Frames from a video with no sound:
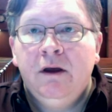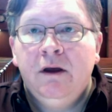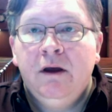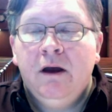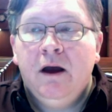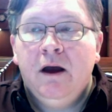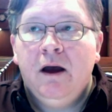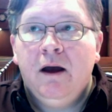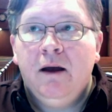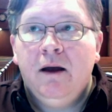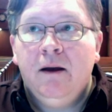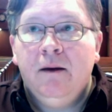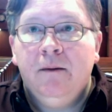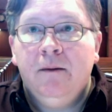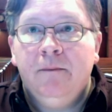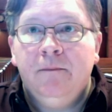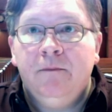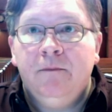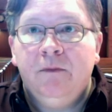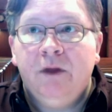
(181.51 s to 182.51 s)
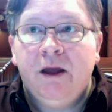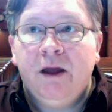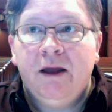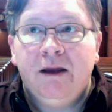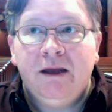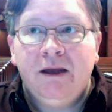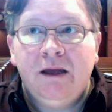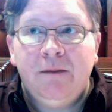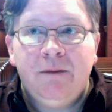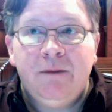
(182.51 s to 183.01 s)
And
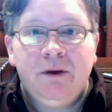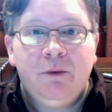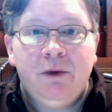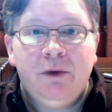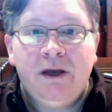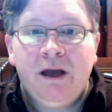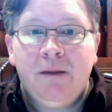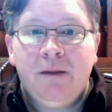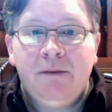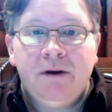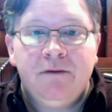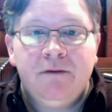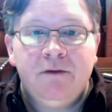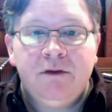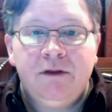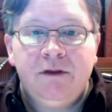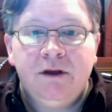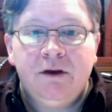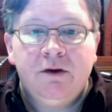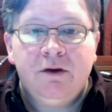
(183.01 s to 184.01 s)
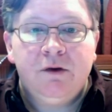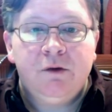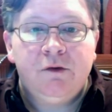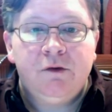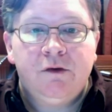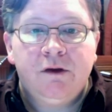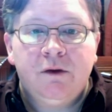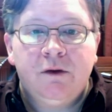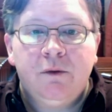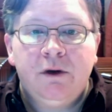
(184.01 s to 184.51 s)
we kept everything
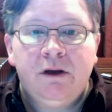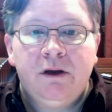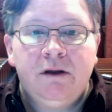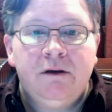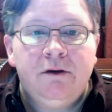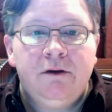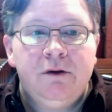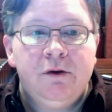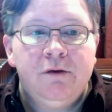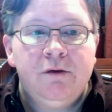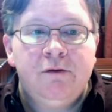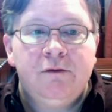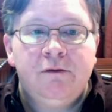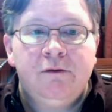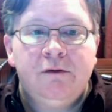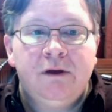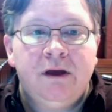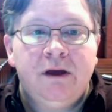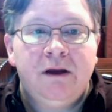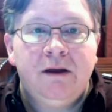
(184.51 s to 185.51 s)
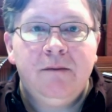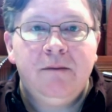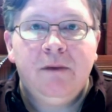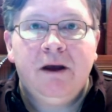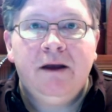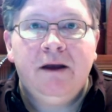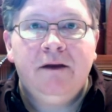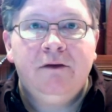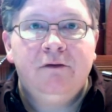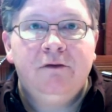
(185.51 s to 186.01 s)
acoustic. We didn't use any
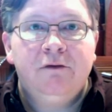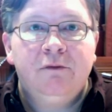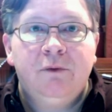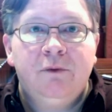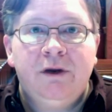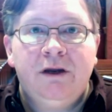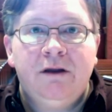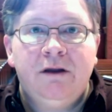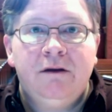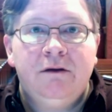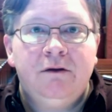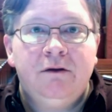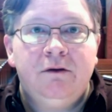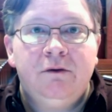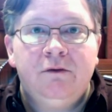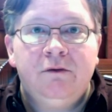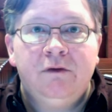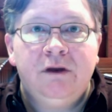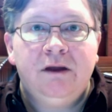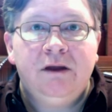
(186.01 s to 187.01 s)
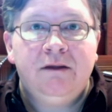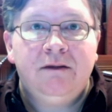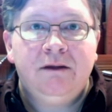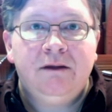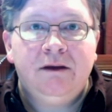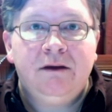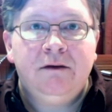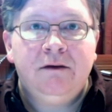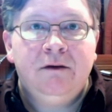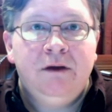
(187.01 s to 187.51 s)
mics. We didn't use
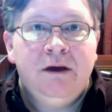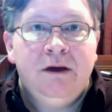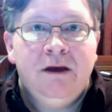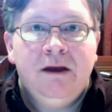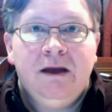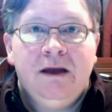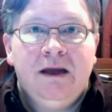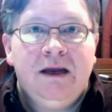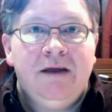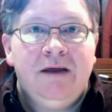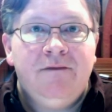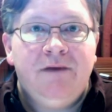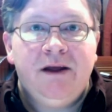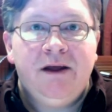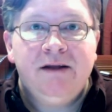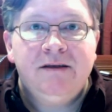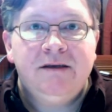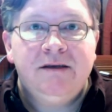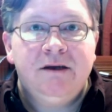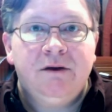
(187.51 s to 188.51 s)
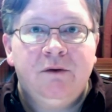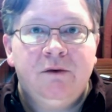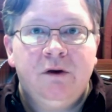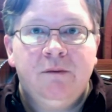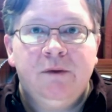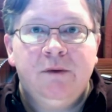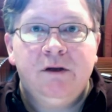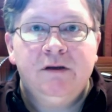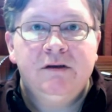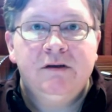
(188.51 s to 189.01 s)
any fancy
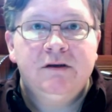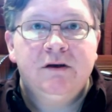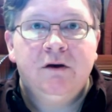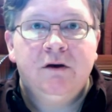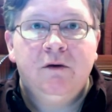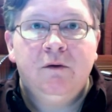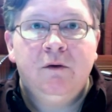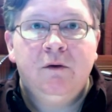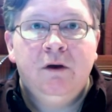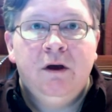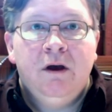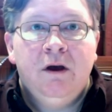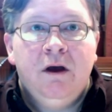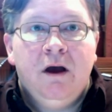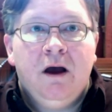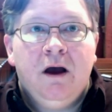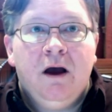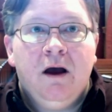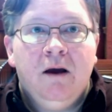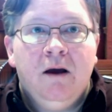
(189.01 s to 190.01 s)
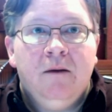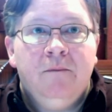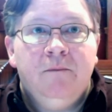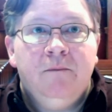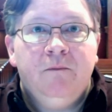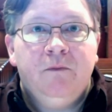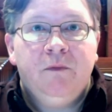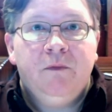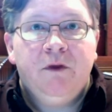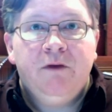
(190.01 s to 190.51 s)
equipment. So
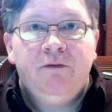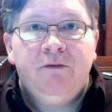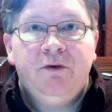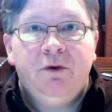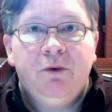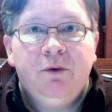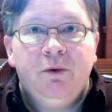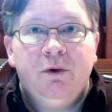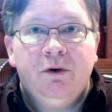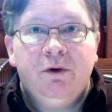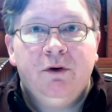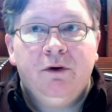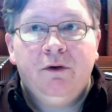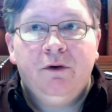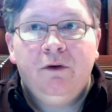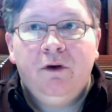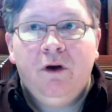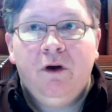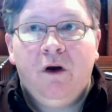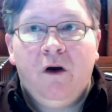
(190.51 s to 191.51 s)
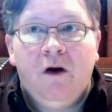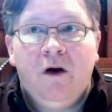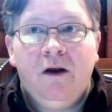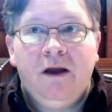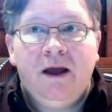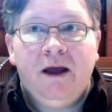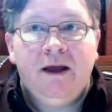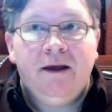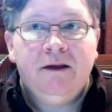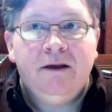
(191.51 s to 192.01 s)
if you are on
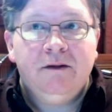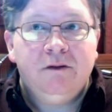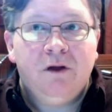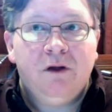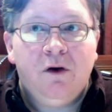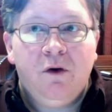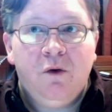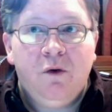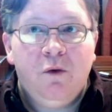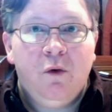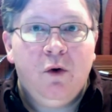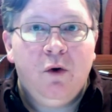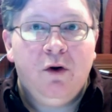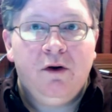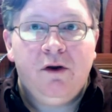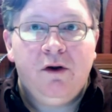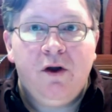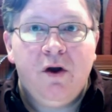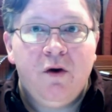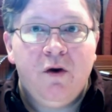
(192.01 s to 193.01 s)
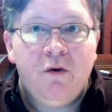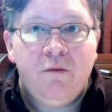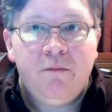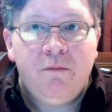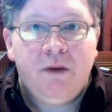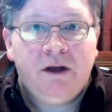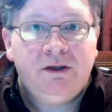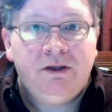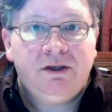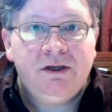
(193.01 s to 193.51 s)
a low or no
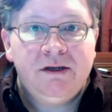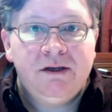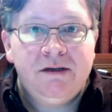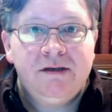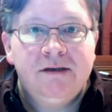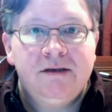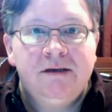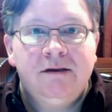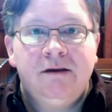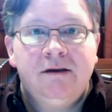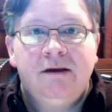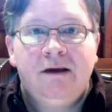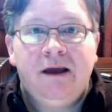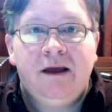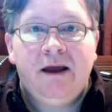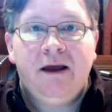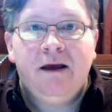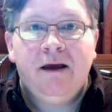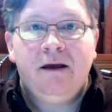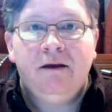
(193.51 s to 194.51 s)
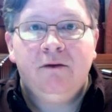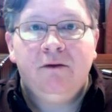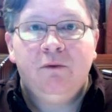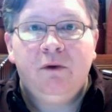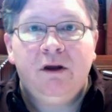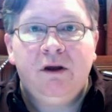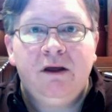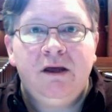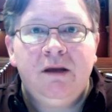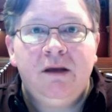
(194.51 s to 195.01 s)
budget and want
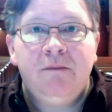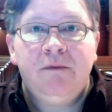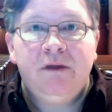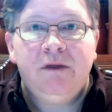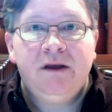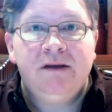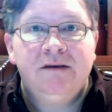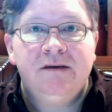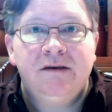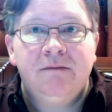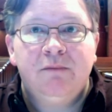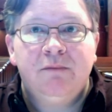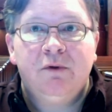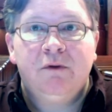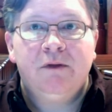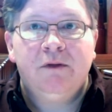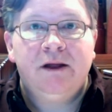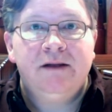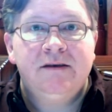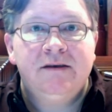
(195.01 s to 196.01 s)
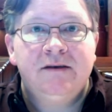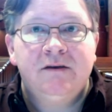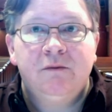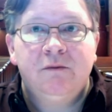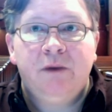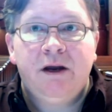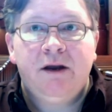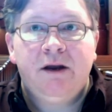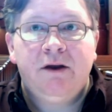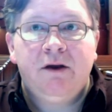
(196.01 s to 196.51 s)
to keep things simple, that's the
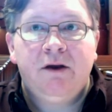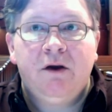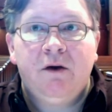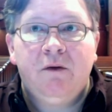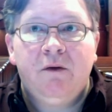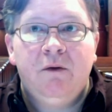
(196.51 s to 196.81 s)
way to go.